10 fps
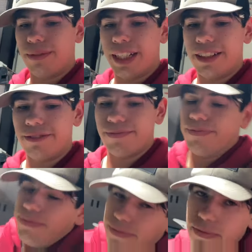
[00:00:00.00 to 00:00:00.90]
I mean,
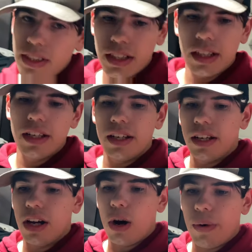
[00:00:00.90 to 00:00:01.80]

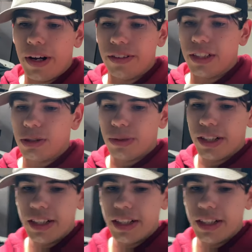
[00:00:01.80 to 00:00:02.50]
oh well, is what it